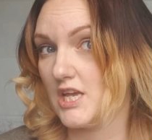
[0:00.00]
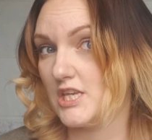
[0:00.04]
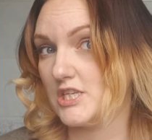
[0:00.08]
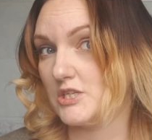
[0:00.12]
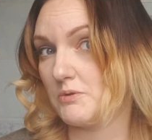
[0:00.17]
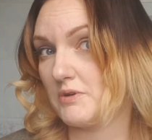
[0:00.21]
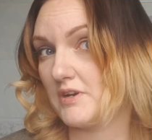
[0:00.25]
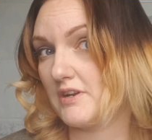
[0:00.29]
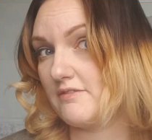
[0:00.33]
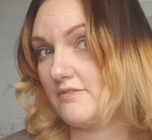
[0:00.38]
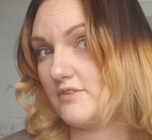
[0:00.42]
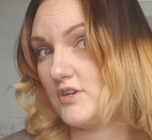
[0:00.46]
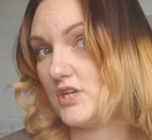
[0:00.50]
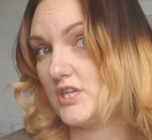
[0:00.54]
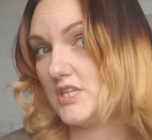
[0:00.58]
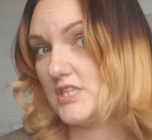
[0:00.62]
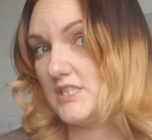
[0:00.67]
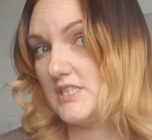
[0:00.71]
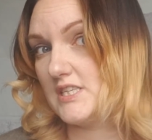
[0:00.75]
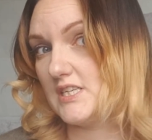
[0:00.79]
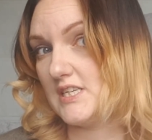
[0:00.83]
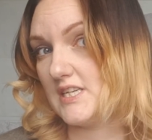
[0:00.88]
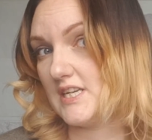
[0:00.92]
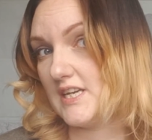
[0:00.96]
So when I
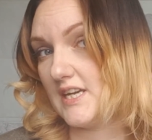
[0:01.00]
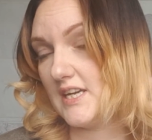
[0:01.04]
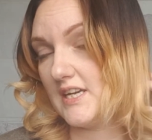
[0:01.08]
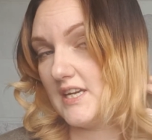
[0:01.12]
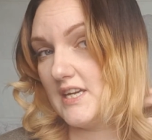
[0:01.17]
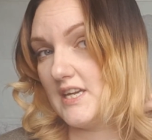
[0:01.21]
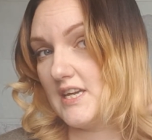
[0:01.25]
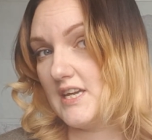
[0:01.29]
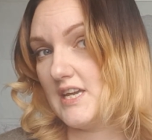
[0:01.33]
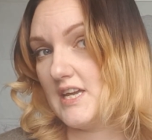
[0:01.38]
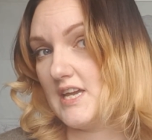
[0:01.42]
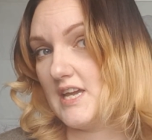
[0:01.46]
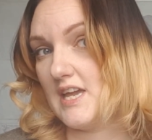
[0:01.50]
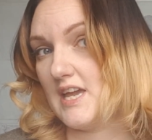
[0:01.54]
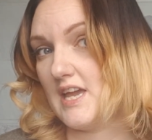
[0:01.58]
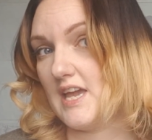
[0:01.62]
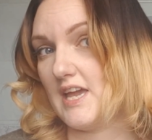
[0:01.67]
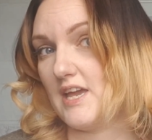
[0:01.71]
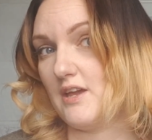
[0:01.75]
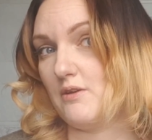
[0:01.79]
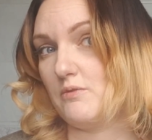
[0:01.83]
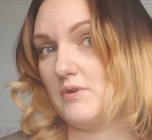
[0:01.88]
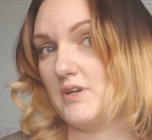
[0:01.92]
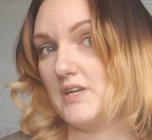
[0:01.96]
first did it,
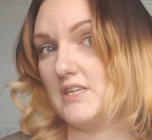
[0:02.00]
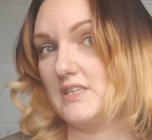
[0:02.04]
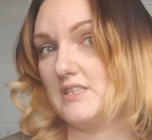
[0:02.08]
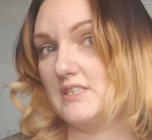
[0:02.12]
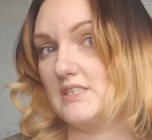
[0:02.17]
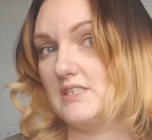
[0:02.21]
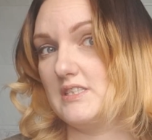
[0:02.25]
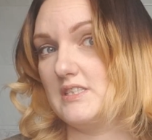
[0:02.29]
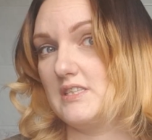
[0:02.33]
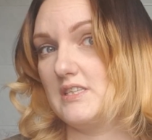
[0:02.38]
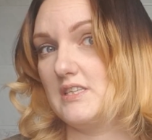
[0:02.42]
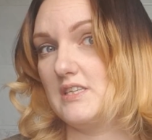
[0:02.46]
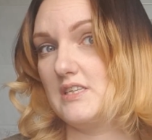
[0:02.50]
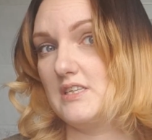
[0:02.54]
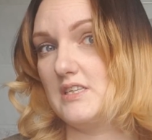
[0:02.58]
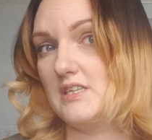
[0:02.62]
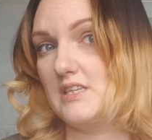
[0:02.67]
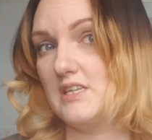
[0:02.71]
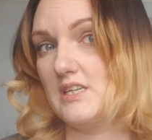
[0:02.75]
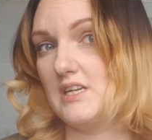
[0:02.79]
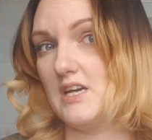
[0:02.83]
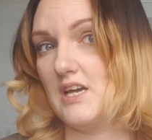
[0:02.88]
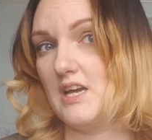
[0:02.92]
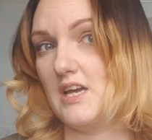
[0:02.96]
it was
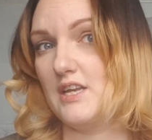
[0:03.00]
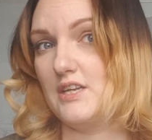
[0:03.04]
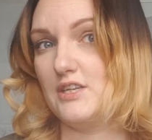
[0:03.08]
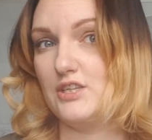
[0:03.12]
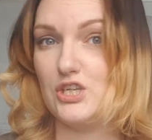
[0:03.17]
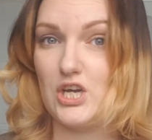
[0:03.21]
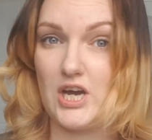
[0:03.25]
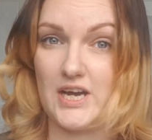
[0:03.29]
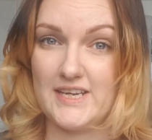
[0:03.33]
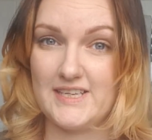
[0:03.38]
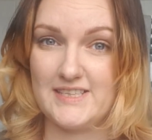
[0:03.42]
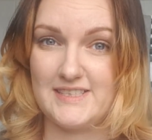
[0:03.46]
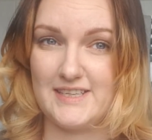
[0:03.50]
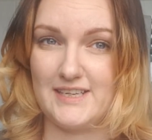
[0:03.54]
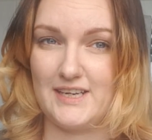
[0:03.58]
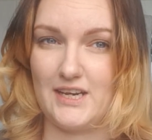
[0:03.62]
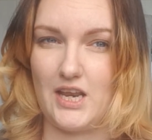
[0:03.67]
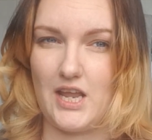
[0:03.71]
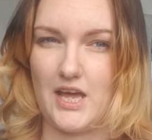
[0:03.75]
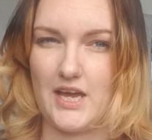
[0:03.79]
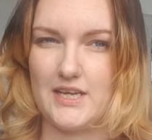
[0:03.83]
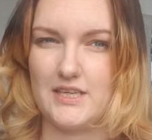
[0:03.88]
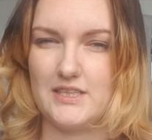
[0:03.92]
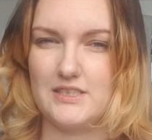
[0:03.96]
nice
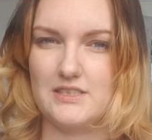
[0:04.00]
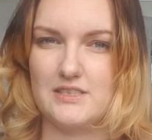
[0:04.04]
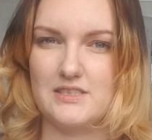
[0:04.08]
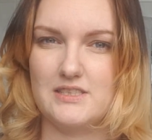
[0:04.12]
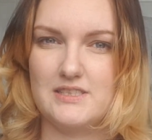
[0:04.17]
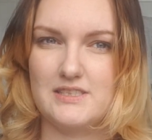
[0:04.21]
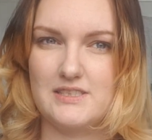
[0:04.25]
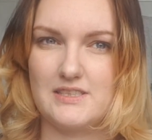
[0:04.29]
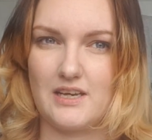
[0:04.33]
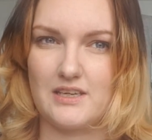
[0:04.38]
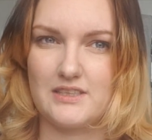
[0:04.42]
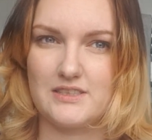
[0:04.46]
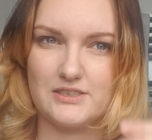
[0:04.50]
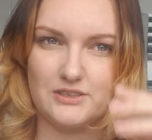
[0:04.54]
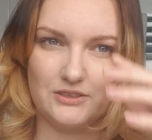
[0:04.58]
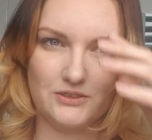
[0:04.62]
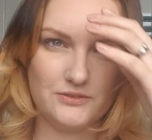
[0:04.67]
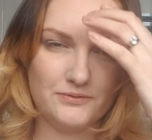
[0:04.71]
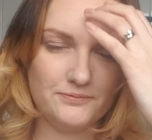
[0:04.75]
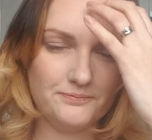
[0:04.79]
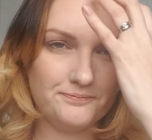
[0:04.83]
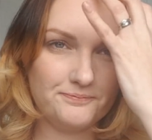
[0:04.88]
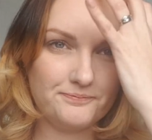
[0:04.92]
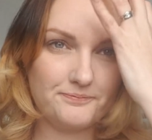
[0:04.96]
and light and
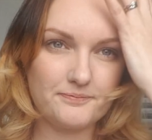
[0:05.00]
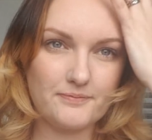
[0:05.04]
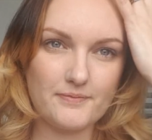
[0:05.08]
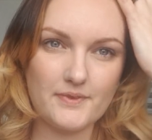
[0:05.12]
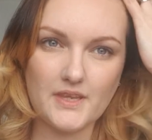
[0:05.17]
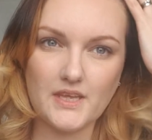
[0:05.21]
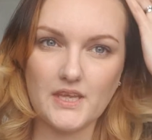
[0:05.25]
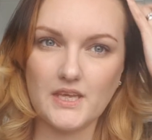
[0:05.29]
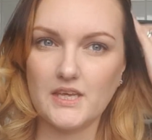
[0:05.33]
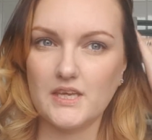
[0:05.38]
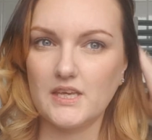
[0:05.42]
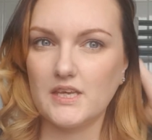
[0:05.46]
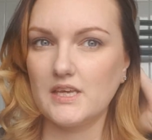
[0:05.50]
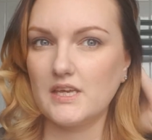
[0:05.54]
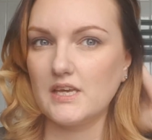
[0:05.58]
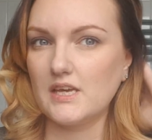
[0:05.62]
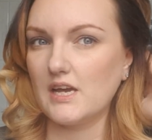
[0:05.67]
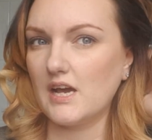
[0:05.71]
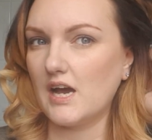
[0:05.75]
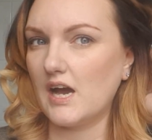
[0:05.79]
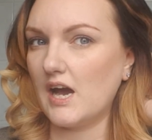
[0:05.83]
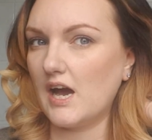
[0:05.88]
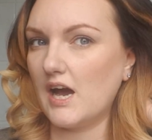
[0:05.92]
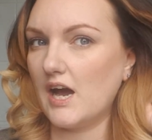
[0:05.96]
subtle.
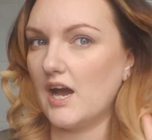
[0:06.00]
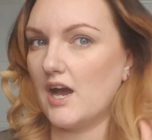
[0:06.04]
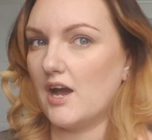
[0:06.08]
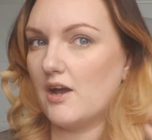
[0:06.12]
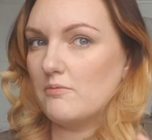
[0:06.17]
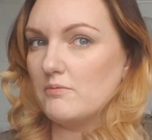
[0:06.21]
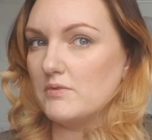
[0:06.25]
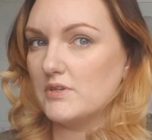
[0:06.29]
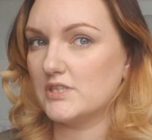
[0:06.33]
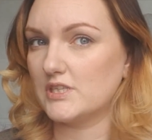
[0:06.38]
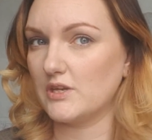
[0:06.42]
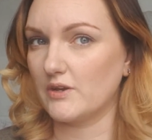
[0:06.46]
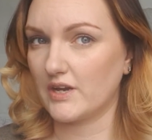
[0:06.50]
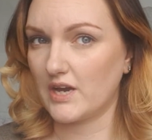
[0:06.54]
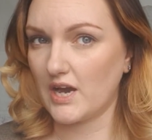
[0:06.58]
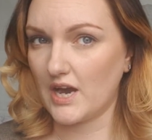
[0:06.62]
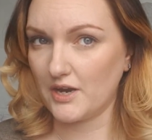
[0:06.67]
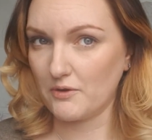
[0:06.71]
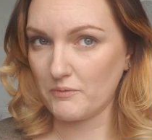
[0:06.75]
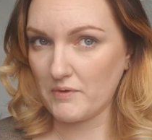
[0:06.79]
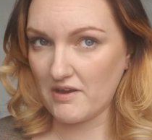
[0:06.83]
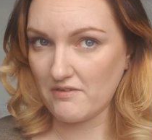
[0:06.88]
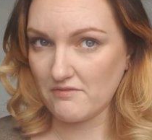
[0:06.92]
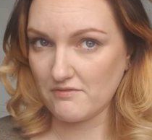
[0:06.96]
So it
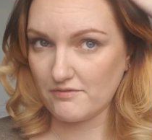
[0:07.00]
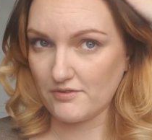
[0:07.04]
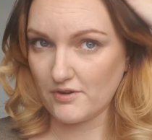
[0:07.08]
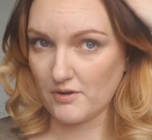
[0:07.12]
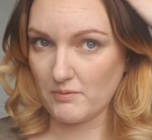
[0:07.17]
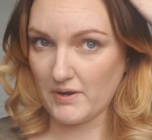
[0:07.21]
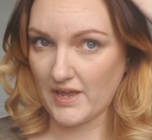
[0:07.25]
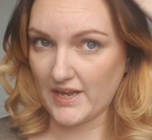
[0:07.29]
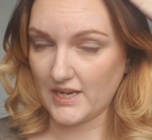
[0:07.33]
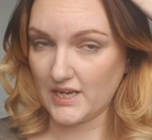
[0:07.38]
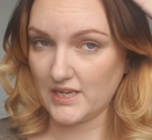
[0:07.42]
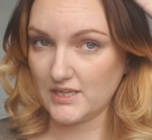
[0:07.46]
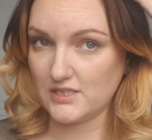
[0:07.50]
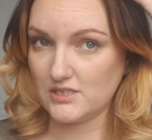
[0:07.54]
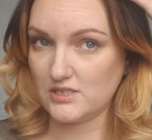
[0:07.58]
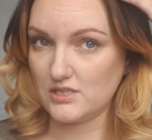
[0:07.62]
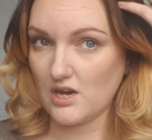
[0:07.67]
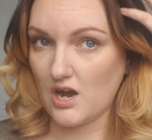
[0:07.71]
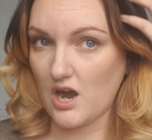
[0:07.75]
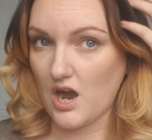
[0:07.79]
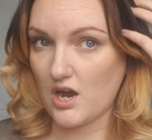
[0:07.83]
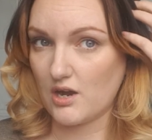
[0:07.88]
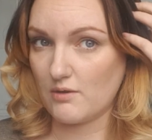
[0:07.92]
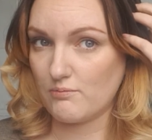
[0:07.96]
kind of went from like a
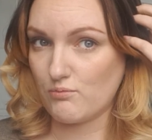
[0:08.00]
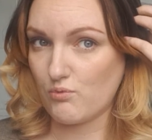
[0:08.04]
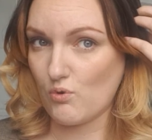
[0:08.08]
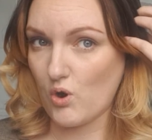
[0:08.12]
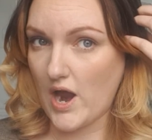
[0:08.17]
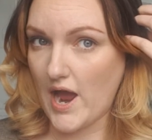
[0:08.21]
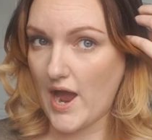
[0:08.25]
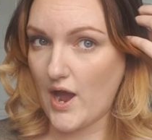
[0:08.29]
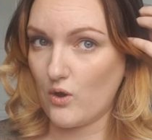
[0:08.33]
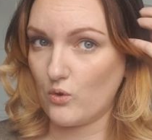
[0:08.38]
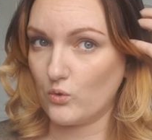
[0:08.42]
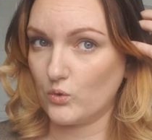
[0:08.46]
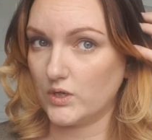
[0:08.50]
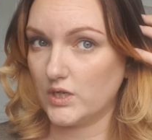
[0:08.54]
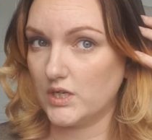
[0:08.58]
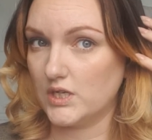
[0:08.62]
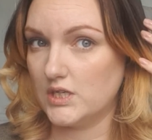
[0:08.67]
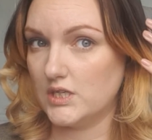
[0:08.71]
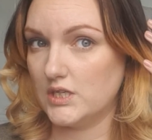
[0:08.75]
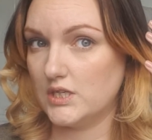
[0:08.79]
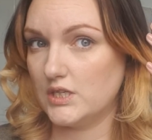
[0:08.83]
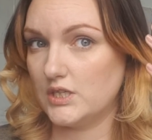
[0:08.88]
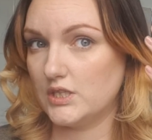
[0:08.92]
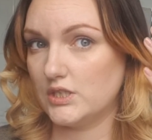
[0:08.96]
dark brown
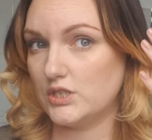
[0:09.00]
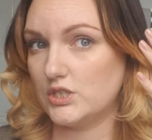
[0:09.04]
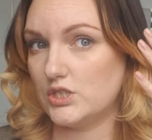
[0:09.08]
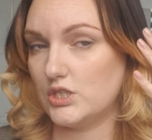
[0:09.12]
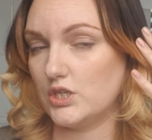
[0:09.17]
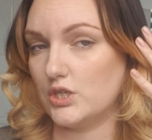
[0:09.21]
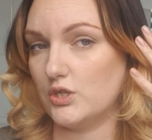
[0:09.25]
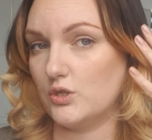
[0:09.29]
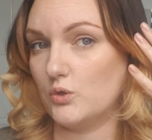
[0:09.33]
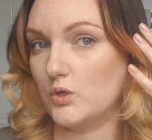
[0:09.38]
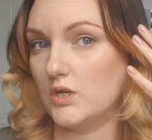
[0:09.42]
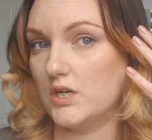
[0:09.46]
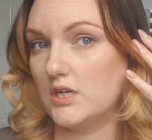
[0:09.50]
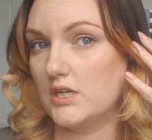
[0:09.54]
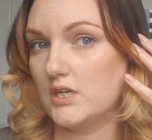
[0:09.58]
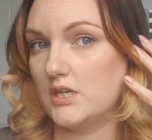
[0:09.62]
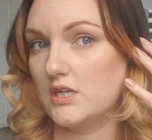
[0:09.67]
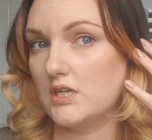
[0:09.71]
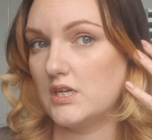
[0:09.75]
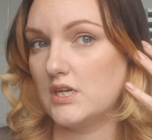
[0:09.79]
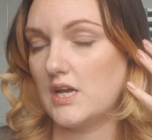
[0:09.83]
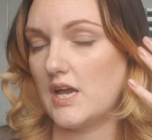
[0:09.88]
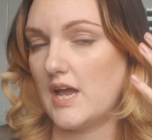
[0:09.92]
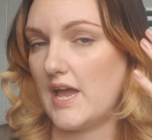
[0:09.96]
to
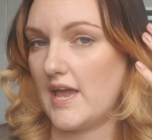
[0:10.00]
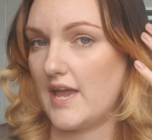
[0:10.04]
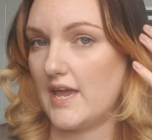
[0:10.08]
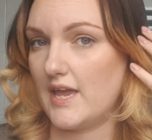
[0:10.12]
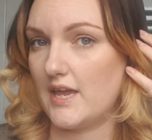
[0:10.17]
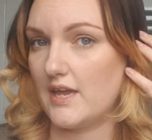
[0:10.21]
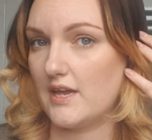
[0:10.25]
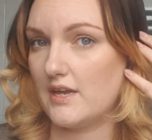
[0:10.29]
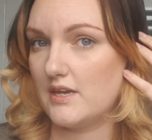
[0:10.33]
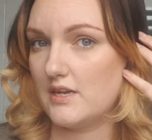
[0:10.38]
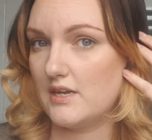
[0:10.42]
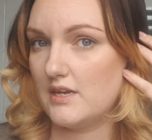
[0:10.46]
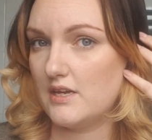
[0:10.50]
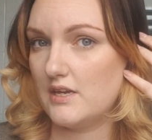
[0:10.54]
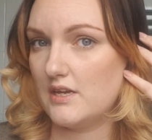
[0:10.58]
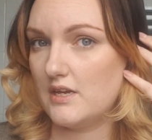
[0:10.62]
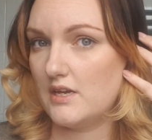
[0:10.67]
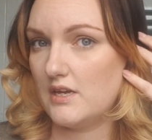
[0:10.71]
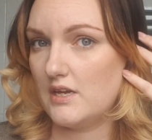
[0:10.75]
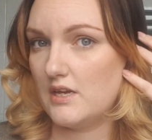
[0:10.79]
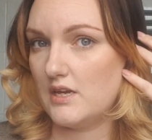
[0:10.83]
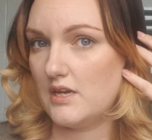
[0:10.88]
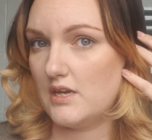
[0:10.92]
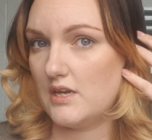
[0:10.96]
a
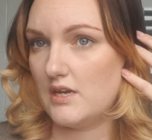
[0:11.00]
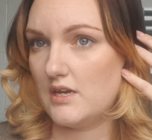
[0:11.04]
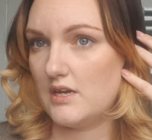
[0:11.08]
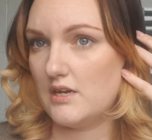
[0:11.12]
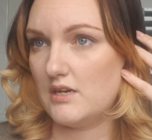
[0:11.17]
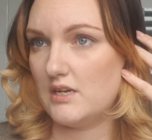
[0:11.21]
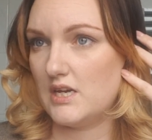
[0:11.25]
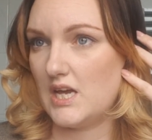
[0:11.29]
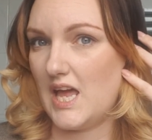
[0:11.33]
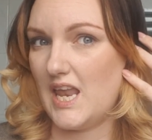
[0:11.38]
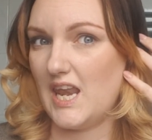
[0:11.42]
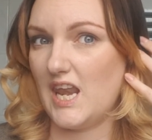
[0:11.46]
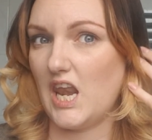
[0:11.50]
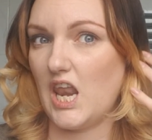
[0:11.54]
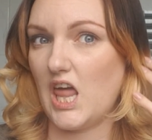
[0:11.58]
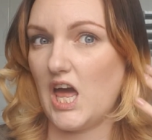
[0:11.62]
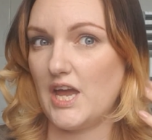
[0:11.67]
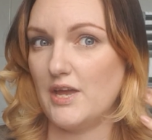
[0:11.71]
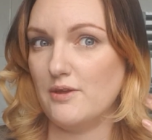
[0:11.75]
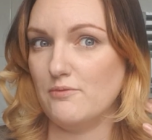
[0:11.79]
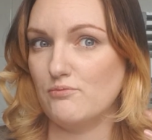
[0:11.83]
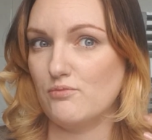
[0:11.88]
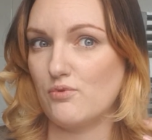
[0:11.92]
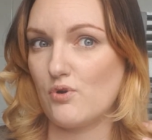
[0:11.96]

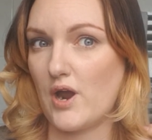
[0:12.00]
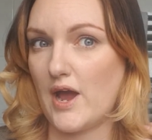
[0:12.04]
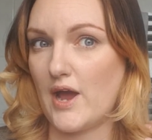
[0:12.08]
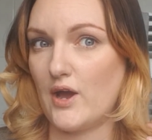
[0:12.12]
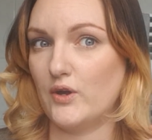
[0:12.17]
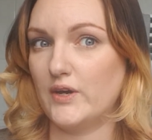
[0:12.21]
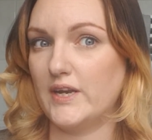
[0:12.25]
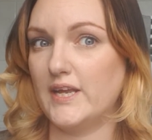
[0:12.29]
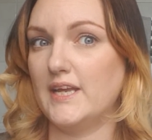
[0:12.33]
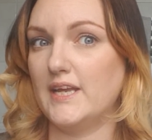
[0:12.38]
light brown